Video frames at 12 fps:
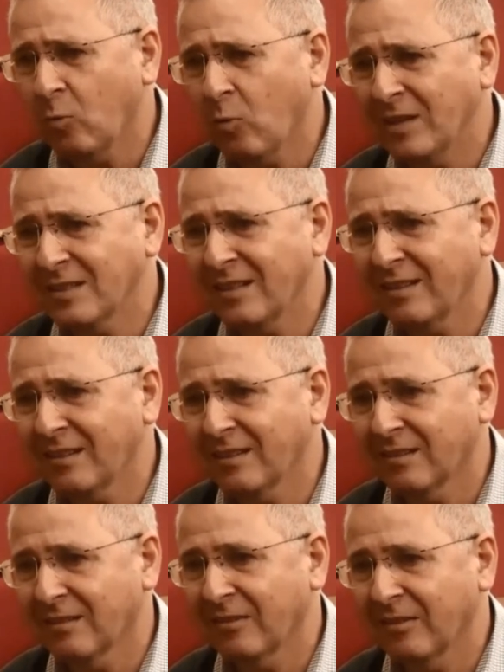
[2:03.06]

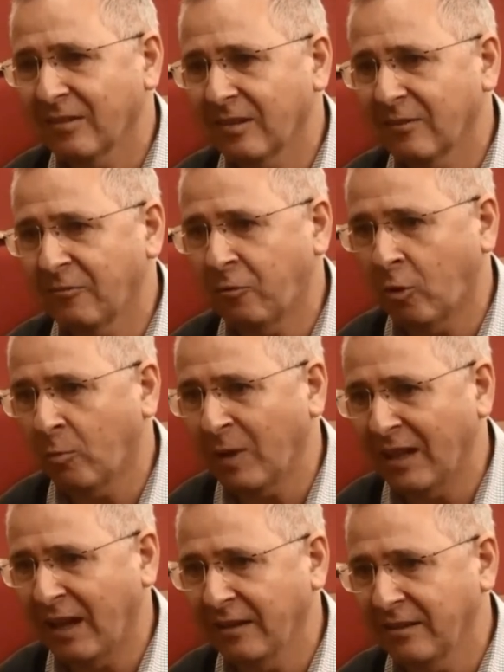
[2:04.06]
wasn't
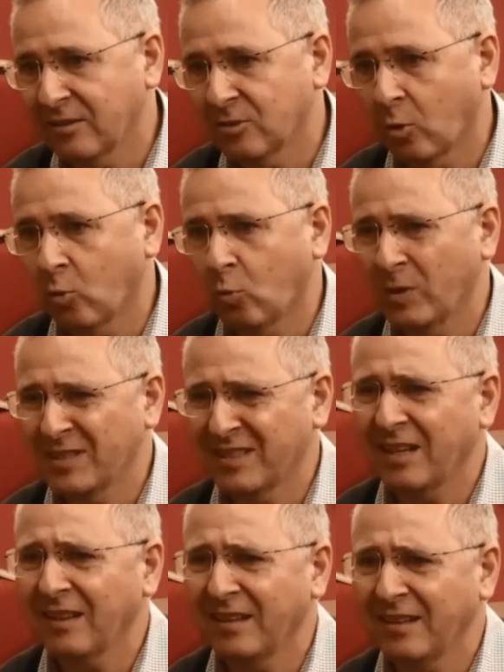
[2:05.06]
formalized, so we
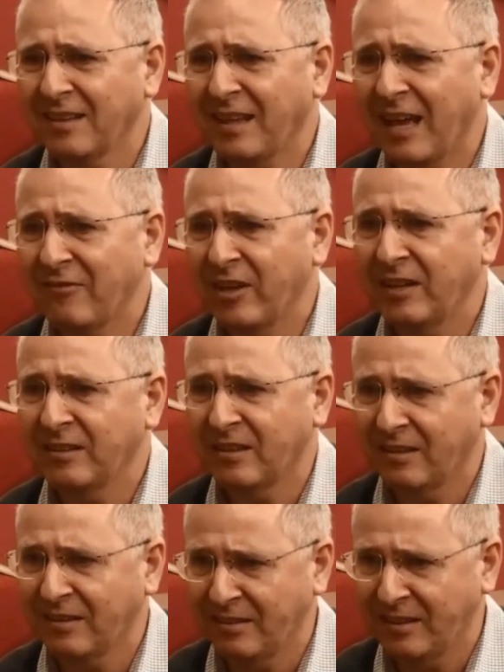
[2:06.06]
still didn't have any
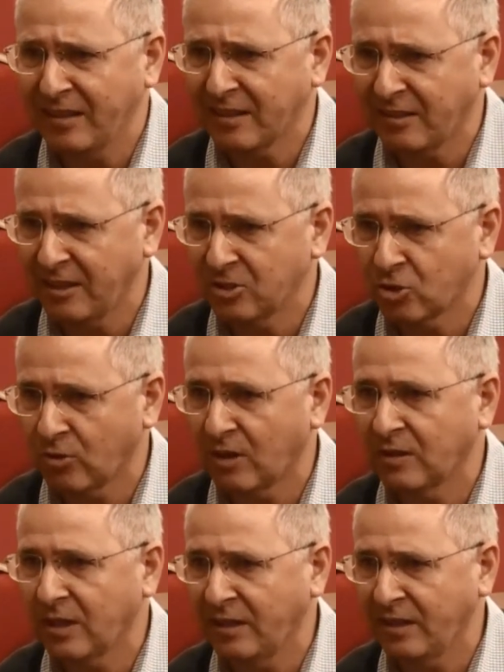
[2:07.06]
data
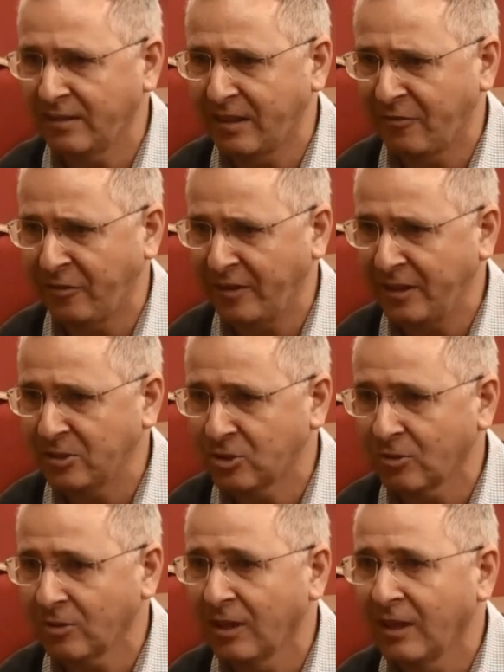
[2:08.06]
dictionary, any
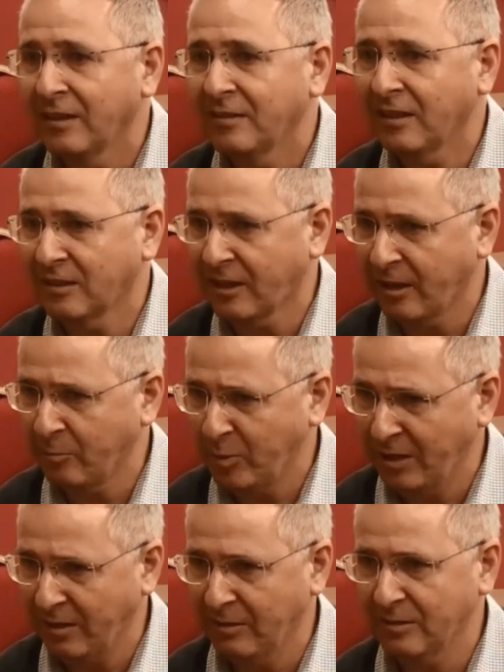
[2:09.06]
definition that can
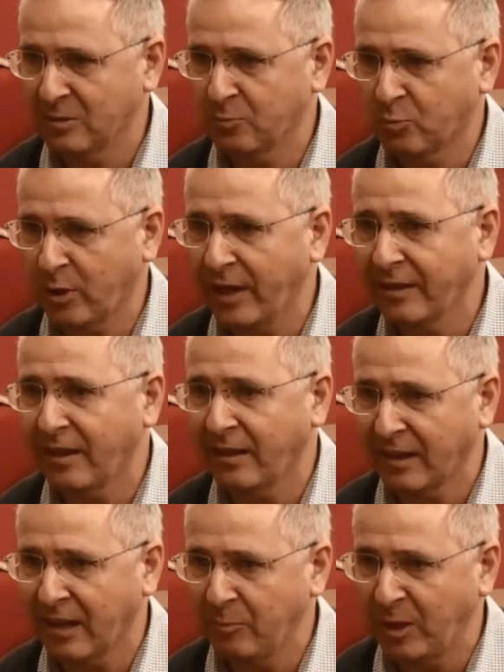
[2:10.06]
be spread
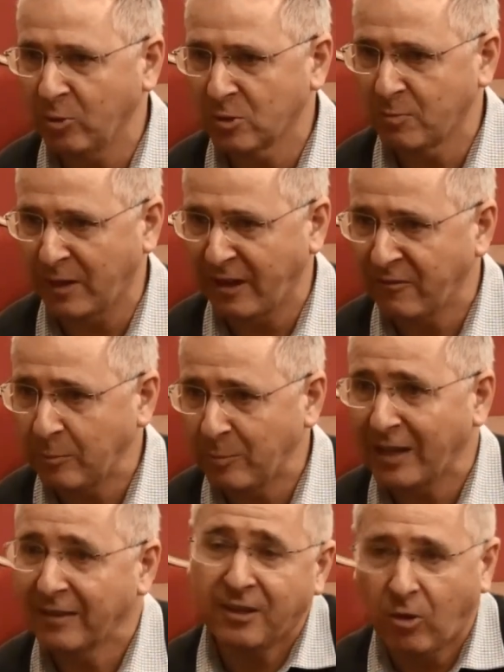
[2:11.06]
and can be used by
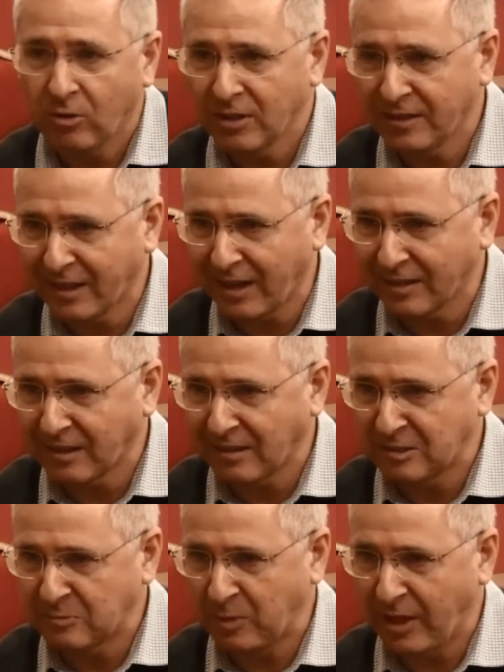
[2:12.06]
everybody. Only the
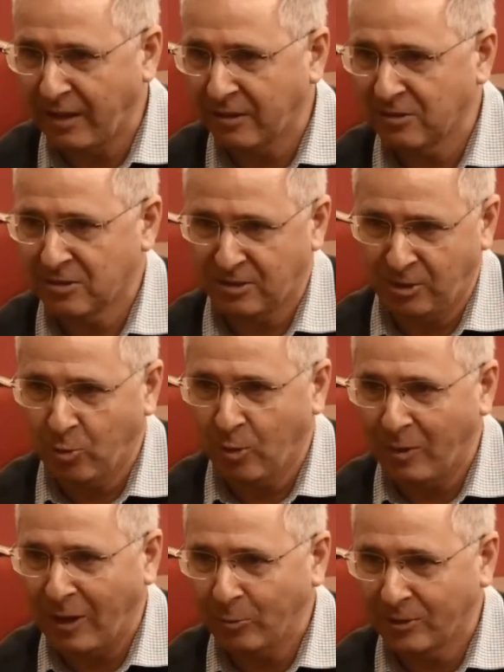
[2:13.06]
catalyst players knew
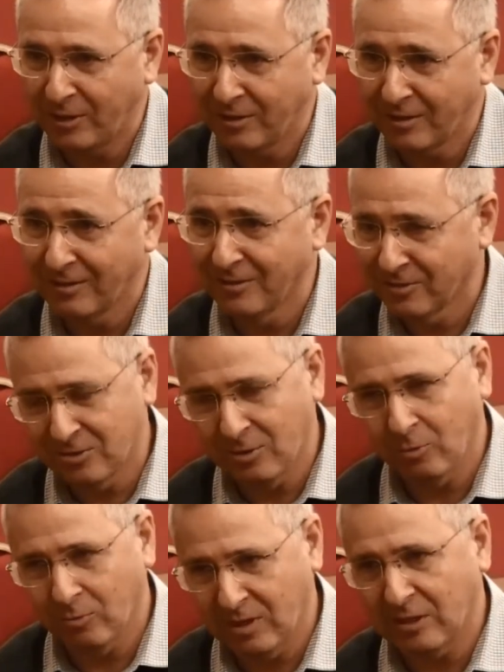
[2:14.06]
about it. So
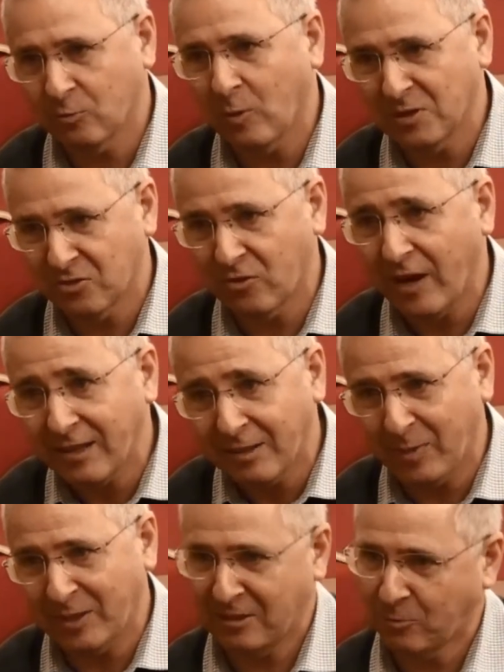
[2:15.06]
that was
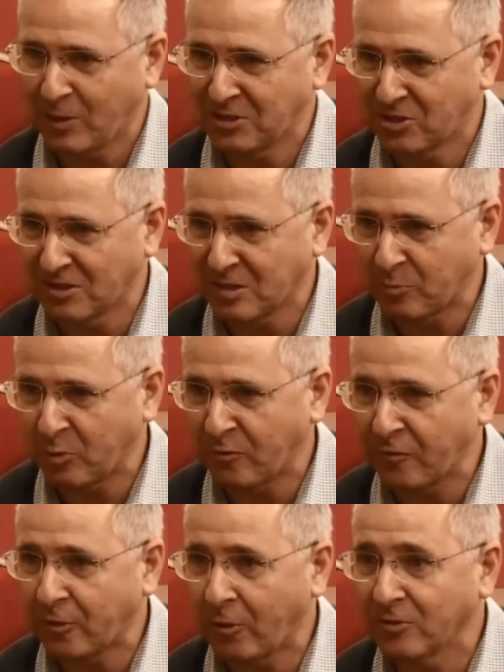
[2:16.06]
great, but it was just a proof
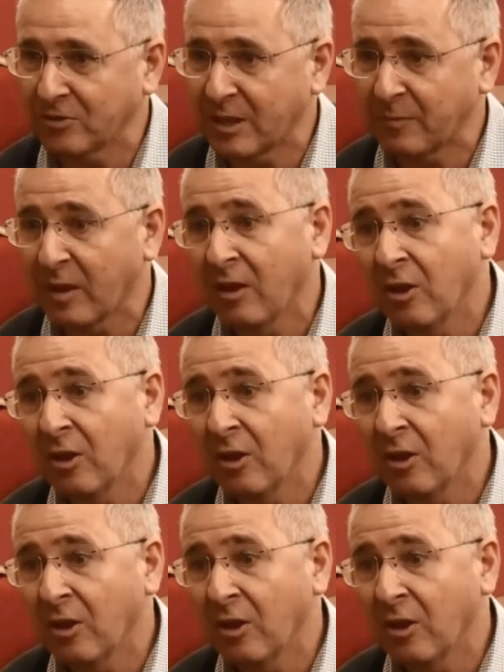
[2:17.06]
of concept.